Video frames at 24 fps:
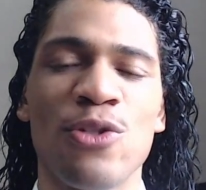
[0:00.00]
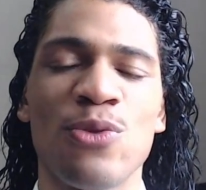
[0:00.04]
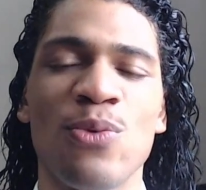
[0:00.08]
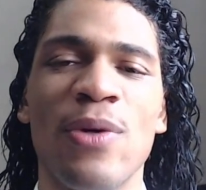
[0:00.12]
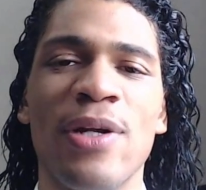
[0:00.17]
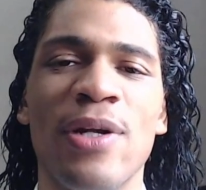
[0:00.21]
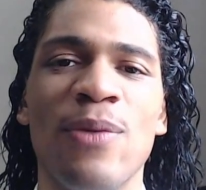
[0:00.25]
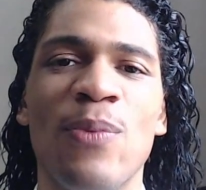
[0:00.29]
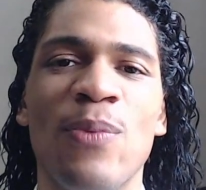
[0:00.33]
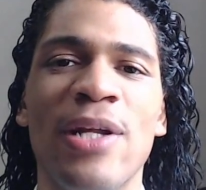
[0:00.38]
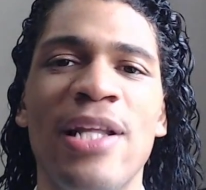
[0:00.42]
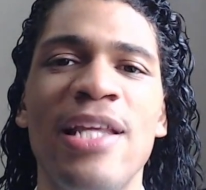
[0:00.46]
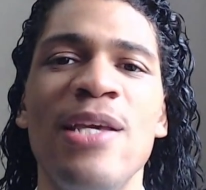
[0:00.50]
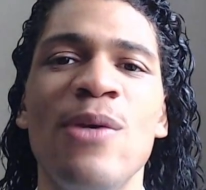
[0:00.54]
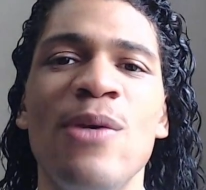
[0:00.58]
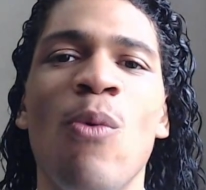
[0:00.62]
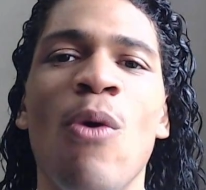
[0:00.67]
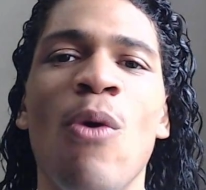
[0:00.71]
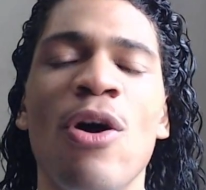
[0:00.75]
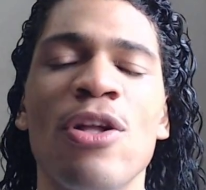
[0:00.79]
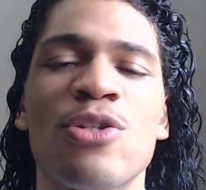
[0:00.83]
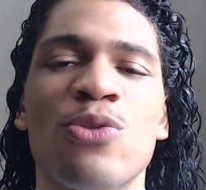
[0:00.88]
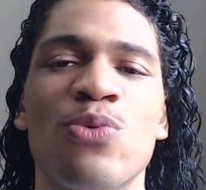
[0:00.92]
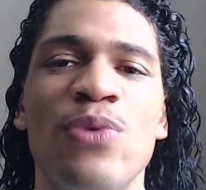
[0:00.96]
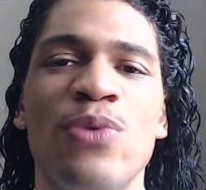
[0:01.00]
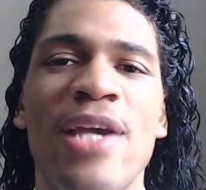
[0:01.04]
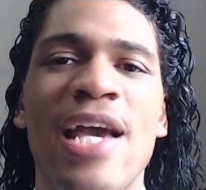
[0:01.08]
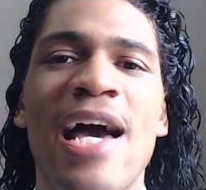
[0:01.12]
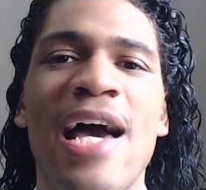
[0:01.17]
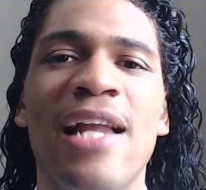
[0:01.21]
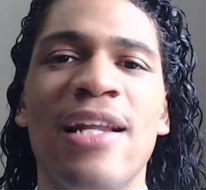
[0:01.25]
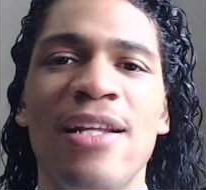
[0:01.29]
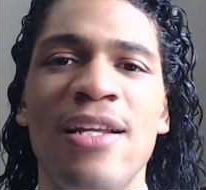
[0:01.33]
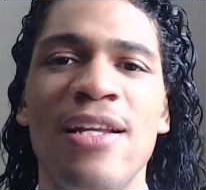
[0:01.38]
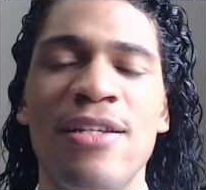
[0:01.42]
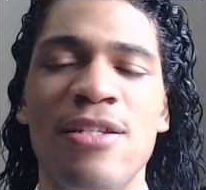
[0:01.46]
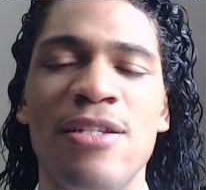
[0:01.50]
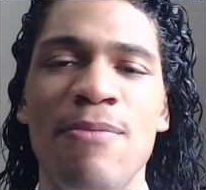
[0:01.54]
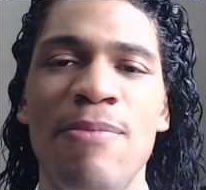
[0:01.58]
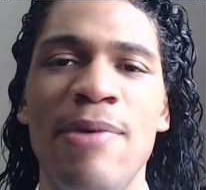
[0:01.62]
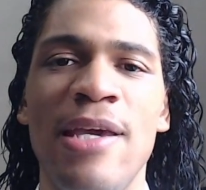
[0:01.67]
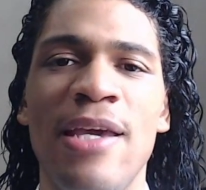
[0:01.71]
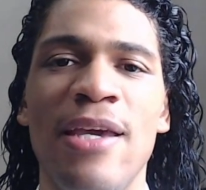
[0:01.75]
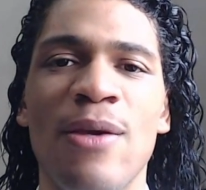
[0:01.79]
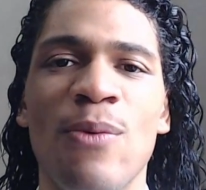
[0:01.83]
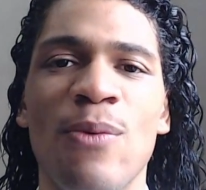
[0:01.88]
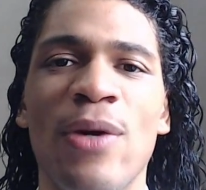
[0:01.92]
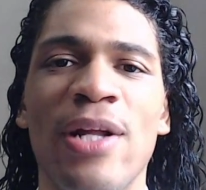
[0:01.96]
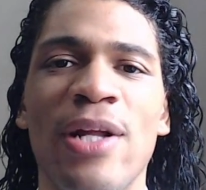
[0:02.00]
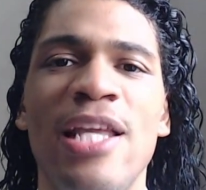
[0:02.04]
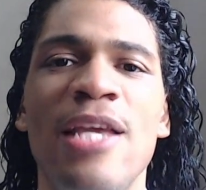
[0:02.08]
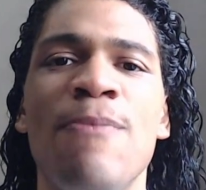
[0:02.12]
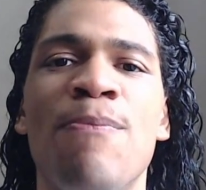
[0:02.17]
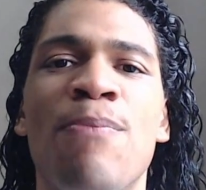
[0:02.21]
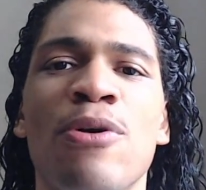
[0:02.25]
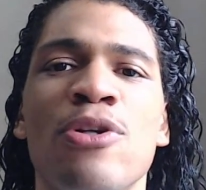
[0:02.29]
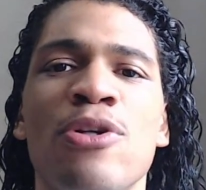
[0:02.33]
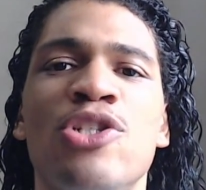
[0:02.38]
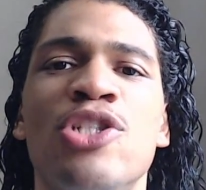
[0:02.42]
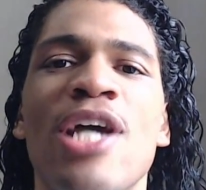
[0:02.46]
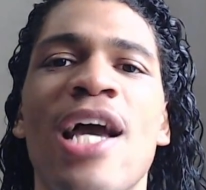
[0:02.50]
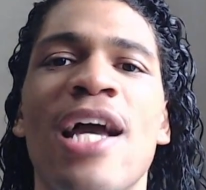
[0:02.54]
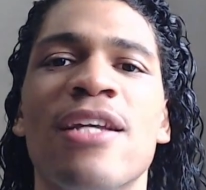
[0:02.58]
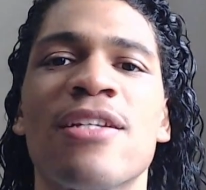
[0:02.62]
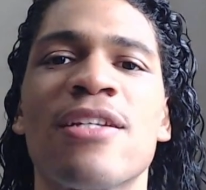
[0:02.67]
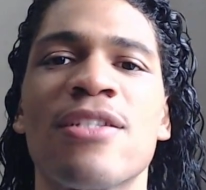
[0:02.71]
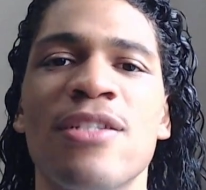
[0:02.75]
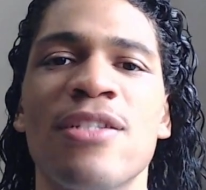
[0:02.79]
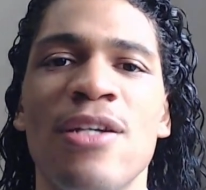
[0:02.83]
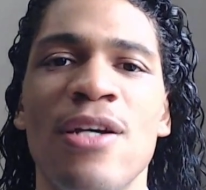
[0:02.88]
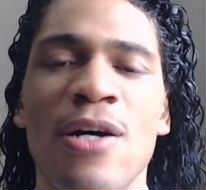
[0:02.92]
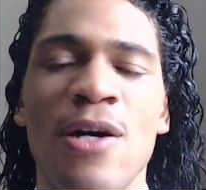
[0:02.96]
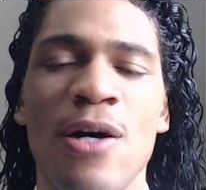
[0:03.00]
what he wants reality to be, what he projects